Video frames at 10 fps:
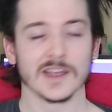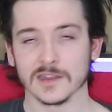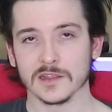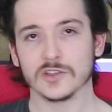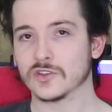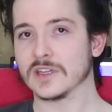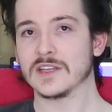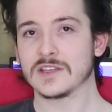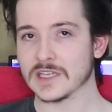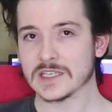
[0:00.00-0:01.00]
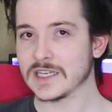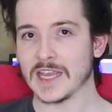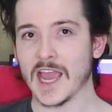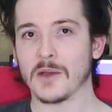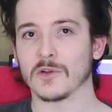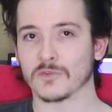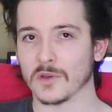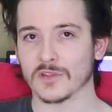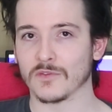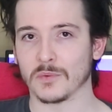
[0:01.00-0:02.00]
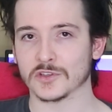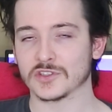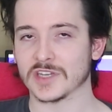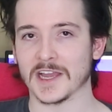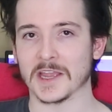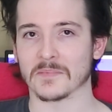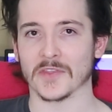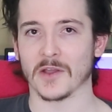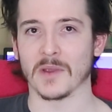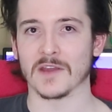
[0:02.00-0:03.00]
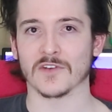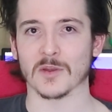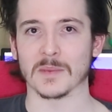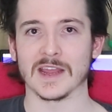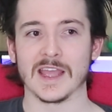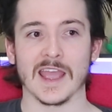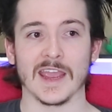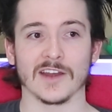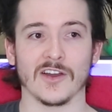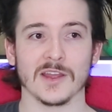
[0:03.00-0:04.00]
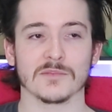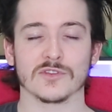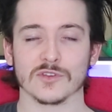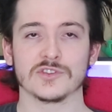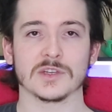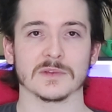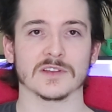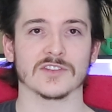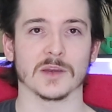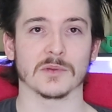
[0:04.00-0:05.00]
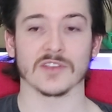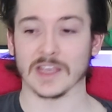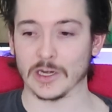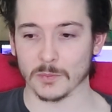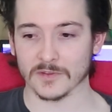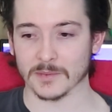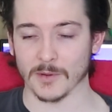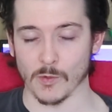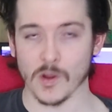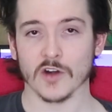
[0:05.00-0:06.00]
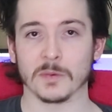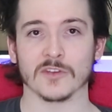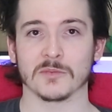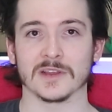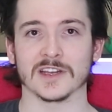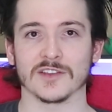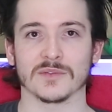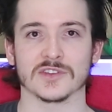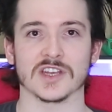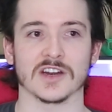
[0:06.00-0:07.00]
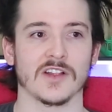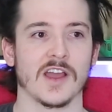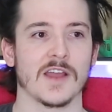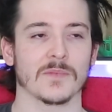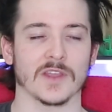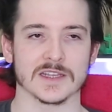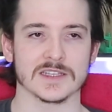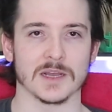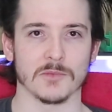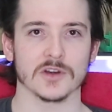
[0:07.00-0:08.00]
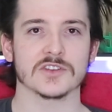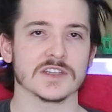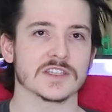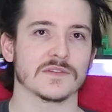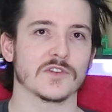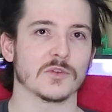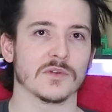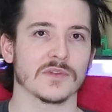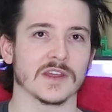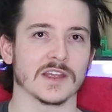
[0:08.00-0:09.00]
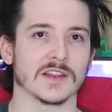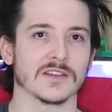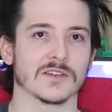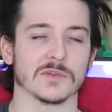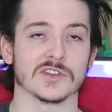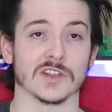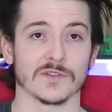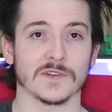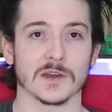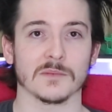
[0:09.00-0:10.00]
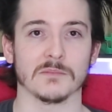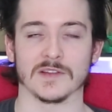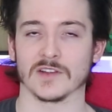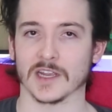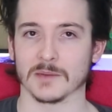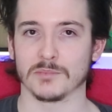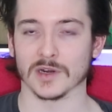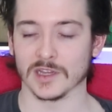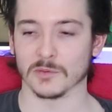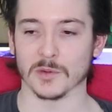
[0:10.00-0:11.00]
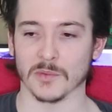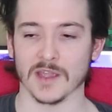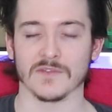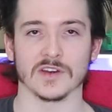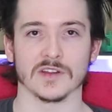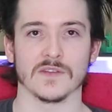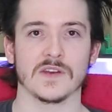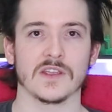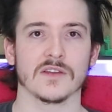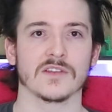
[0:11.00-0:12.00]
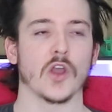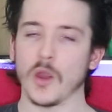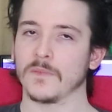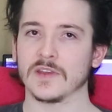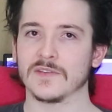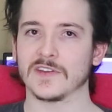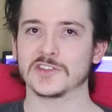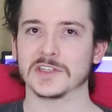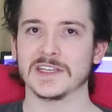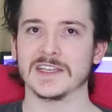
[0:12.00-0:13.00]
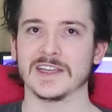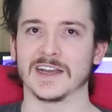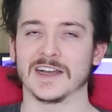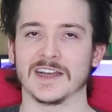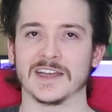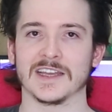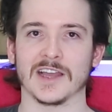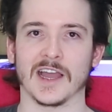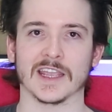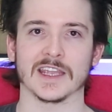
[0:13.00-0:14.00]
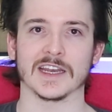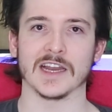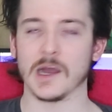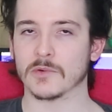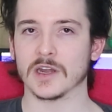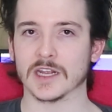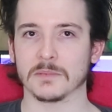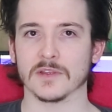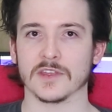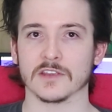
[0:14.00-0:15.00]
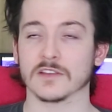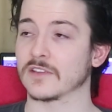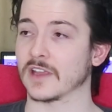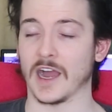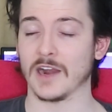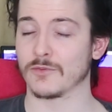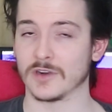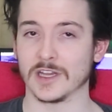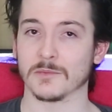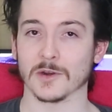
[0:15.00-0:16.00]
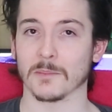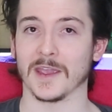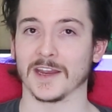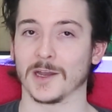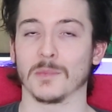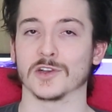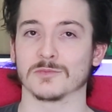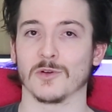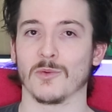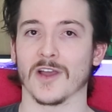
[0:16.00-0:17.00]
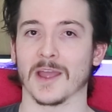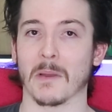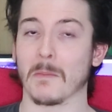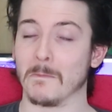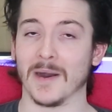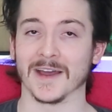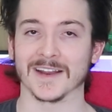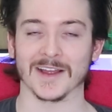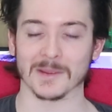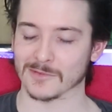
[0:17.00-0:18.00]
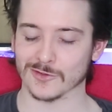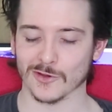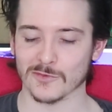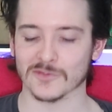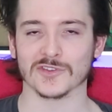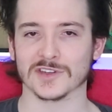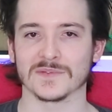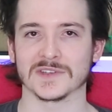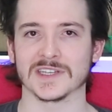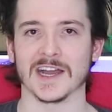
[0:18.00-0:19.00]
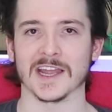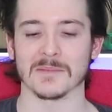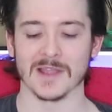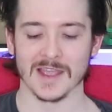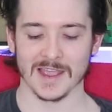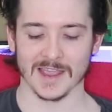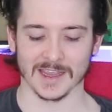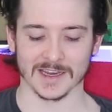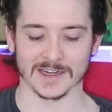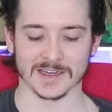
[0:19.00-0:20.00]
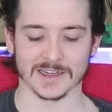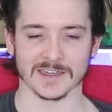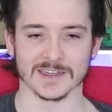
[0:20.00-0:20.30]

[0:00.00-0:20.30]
literally 60 hours worth of watch time away from it. And I am so genuinely excited because it opens up a lot of possibilities for the channel. I can start monetizing a few more things, which is fun, means that I can put a little bit more effort into the videos. Hopefully, eventually, I can upgrade a couple of things because I really want to paint a bunch more Warhammer, but I'm so restricted for time and